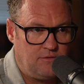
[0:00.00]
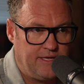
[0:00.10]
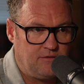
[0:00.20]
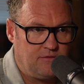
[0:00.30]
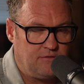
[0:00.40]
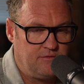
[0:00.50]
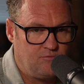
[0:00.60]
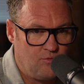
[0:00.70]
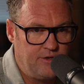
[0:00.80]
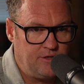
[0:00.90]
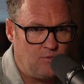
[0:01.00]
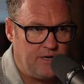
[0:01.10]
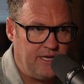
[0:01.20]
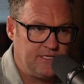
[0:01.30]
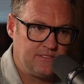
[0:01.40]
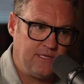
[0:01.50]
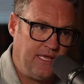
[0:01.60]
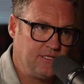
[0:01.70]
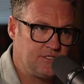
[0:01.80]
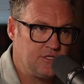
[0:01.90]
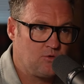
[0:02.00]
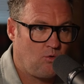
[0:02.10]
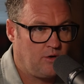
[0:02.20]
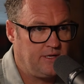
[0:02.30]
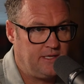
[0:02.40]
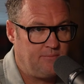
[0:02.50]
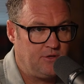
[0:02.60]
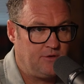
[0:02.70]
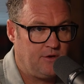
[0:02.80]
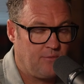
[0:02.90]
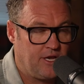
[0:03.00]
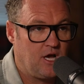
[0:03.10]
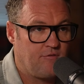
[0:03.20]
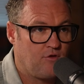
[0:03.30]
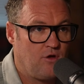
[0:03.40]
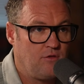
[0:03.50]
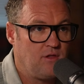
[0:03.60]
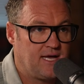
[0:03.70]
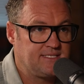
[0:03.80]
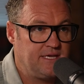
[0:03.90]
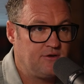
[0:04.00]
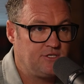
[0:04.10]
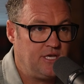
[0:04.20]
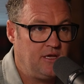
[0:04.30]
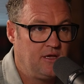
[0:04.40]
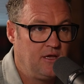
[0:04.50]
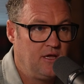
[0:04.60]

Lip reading: Like really what it is the instant torque and the ability to recover all the lost energy.